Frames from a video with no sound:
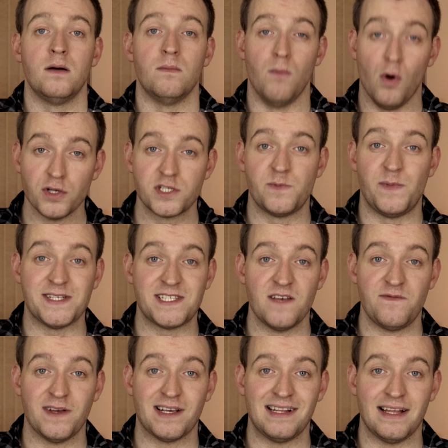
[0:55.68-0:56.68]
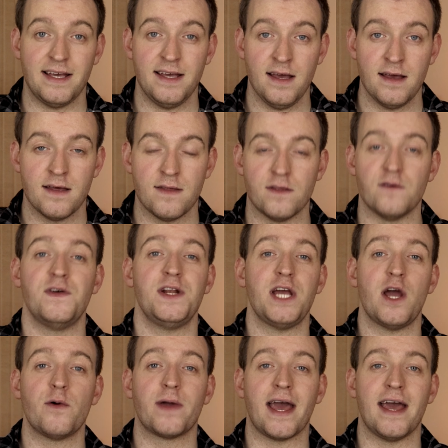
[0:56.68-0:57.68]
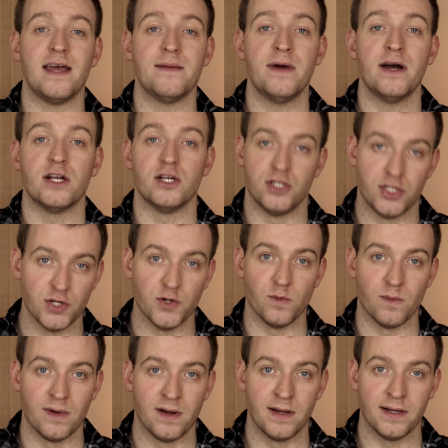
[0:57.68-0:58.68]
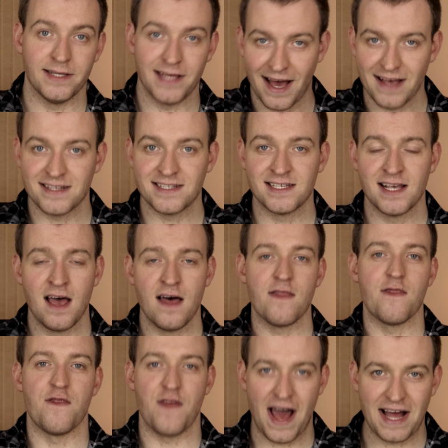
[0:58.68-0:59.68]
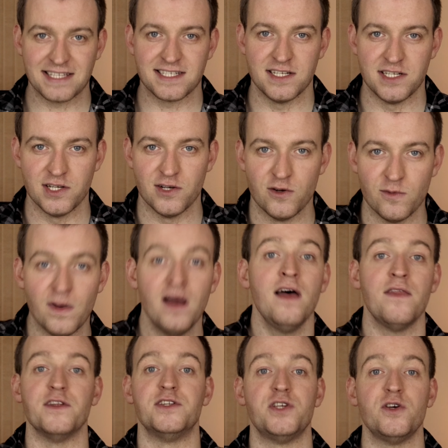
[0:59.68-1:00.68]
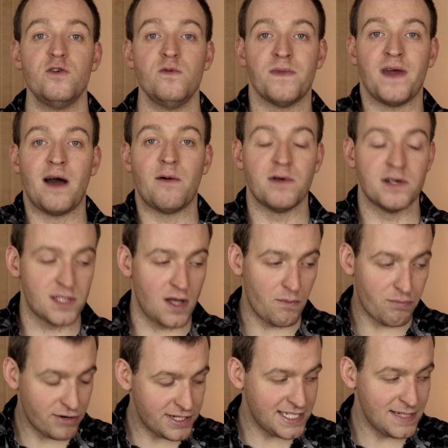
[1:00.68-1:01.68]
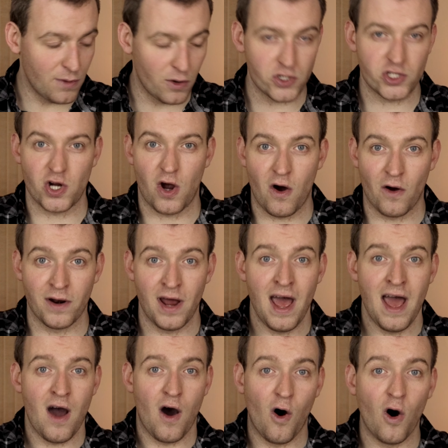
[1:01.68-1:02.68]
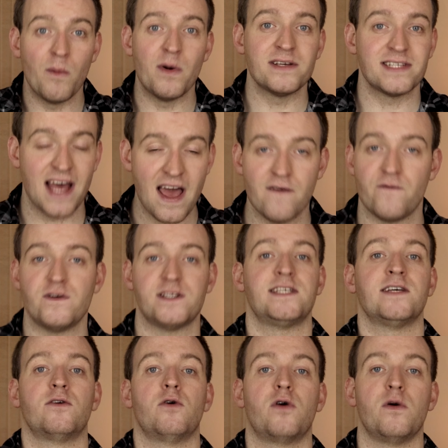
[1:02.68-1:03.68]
More specifically, the video game Doom. Yes, that Doom. The Doom that was pretty much on almost every single